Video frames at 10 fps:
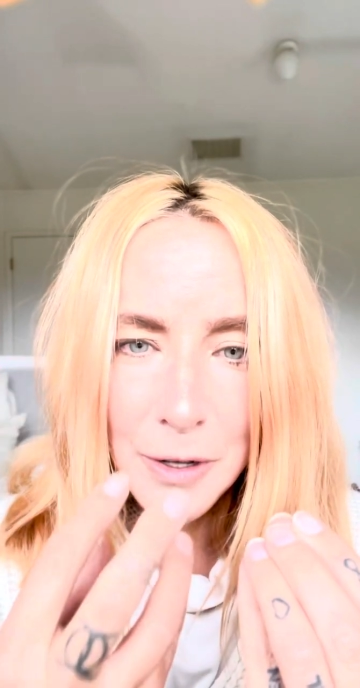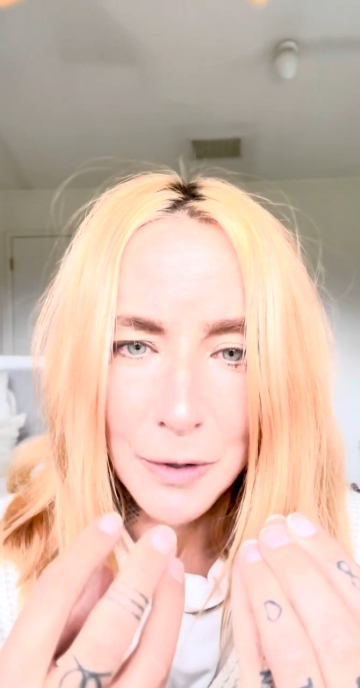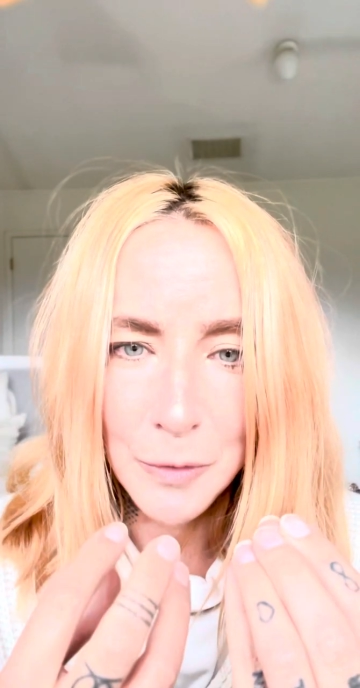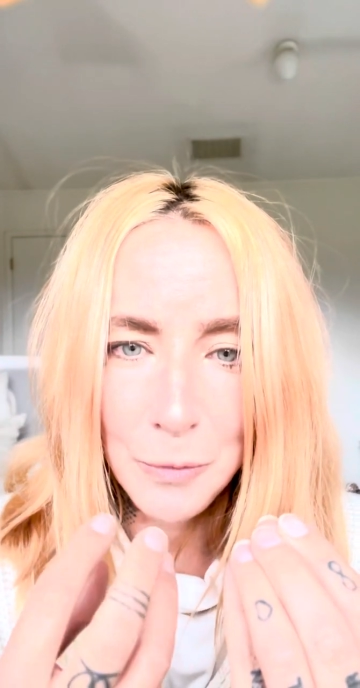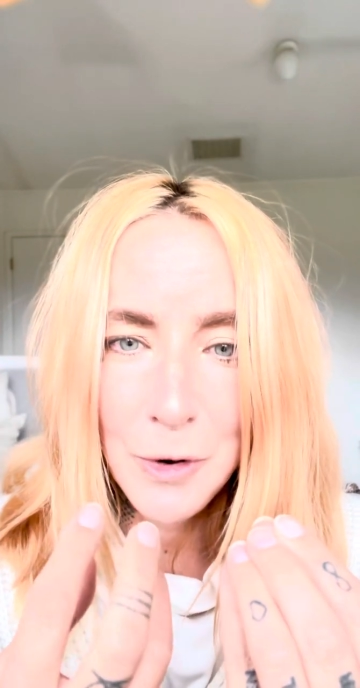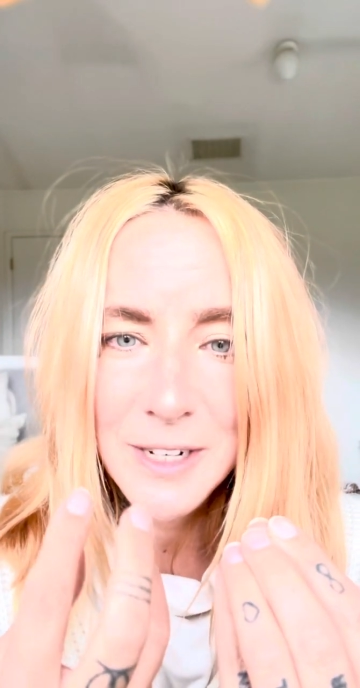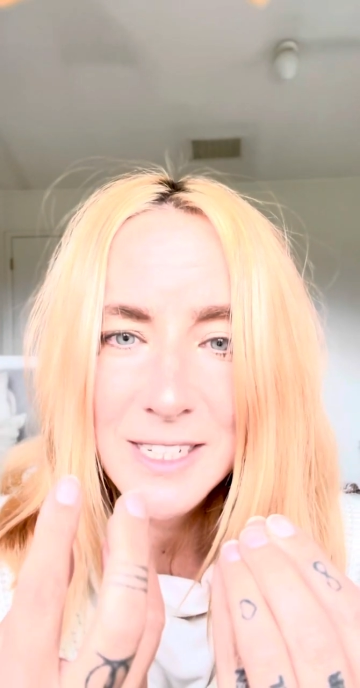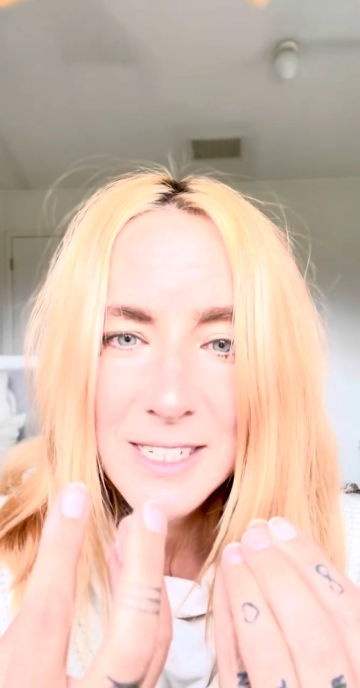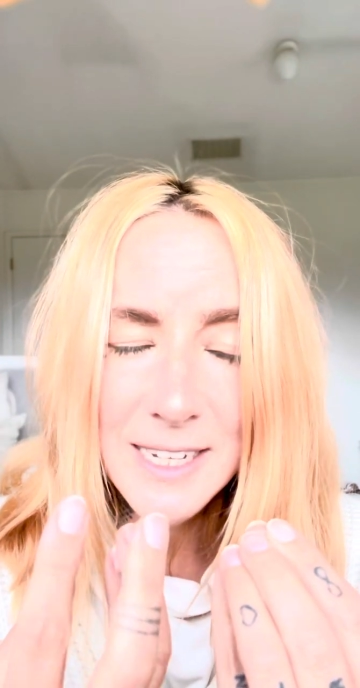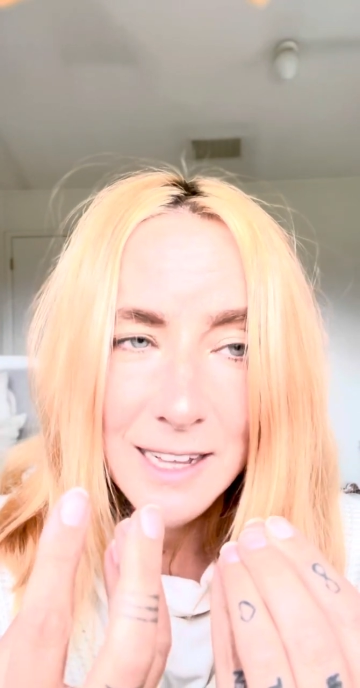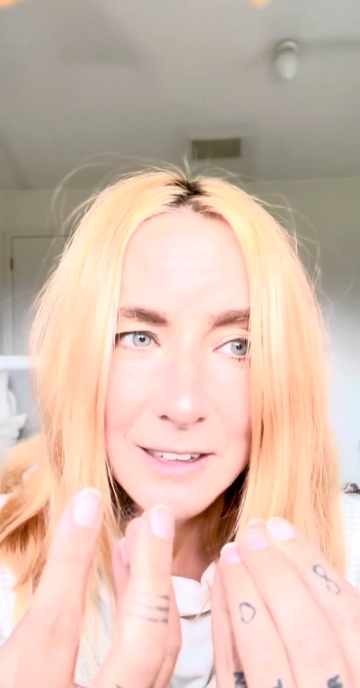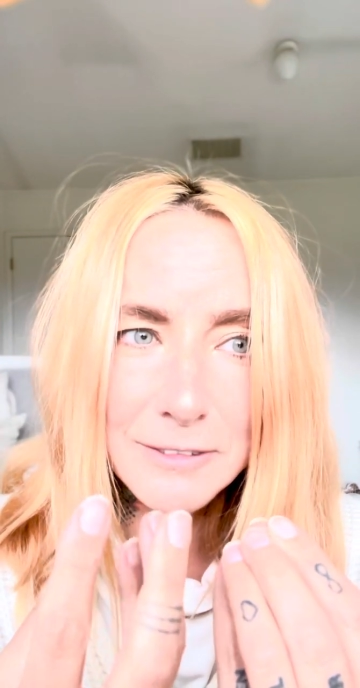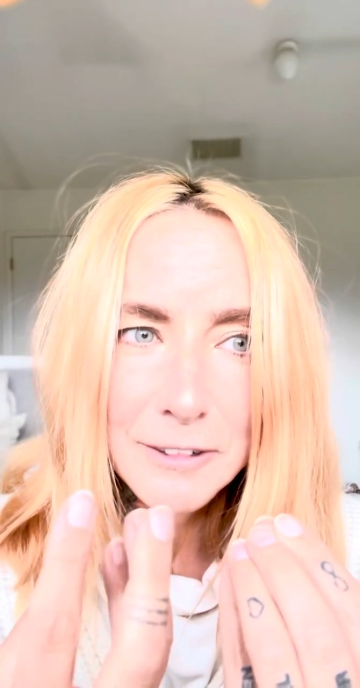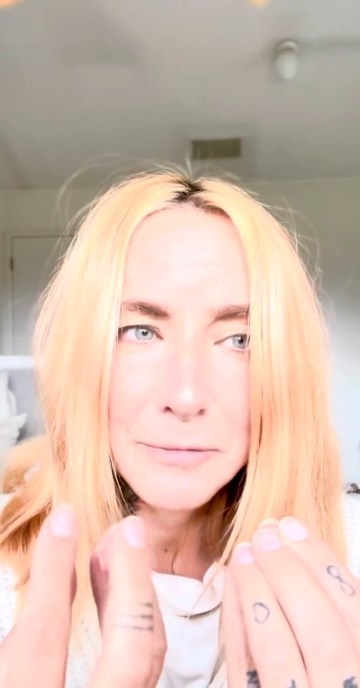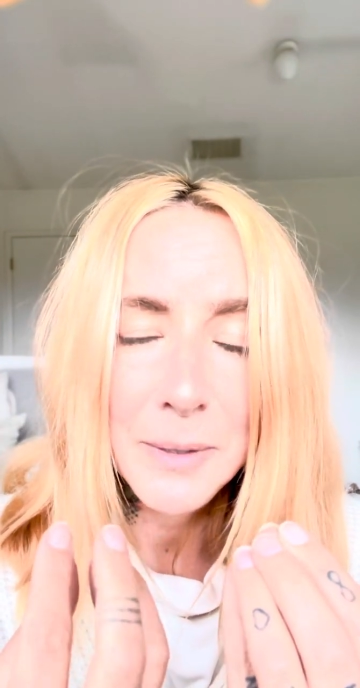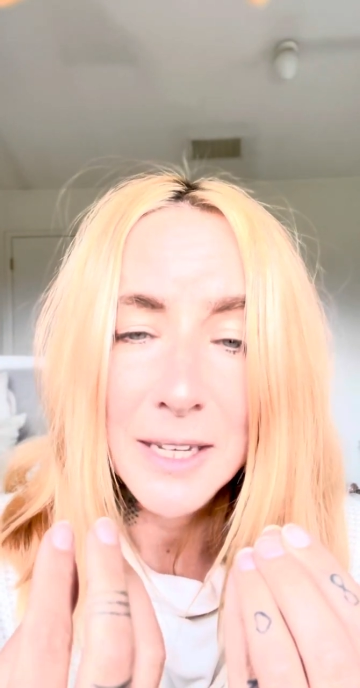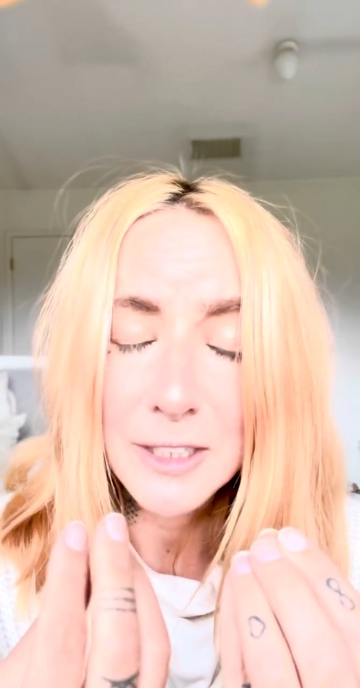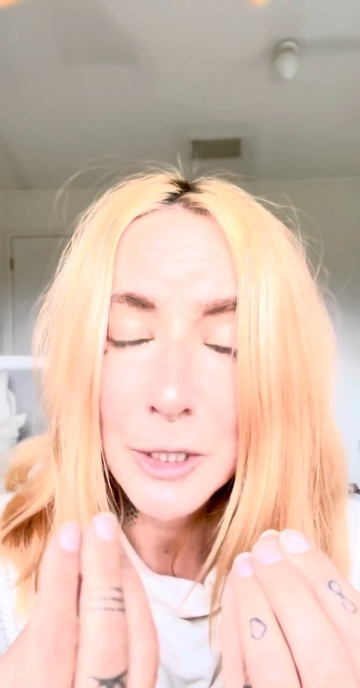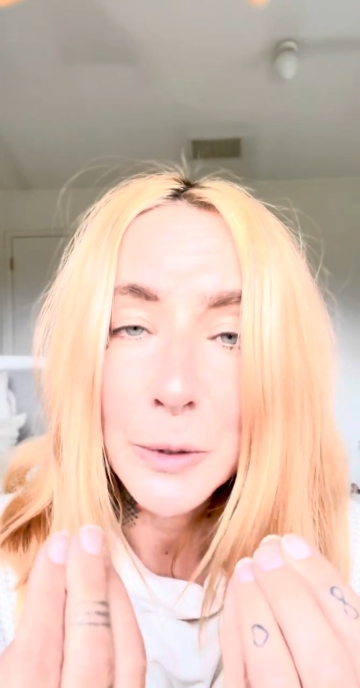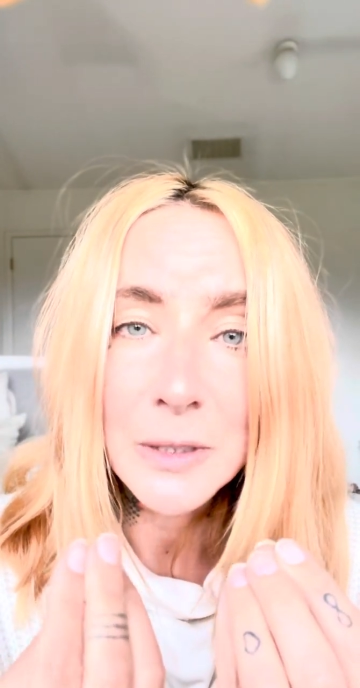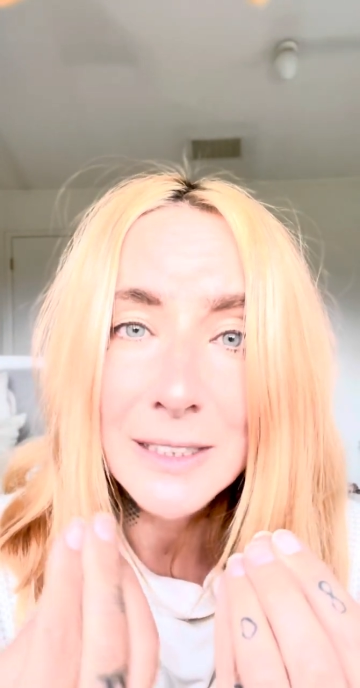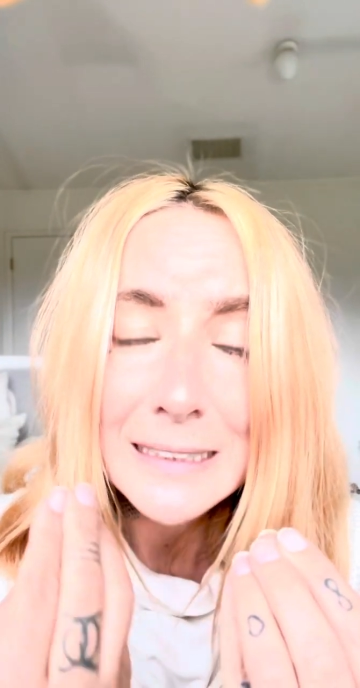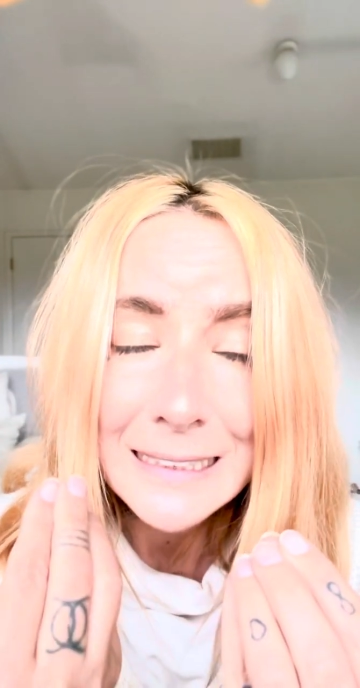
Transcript: on oneself of being totally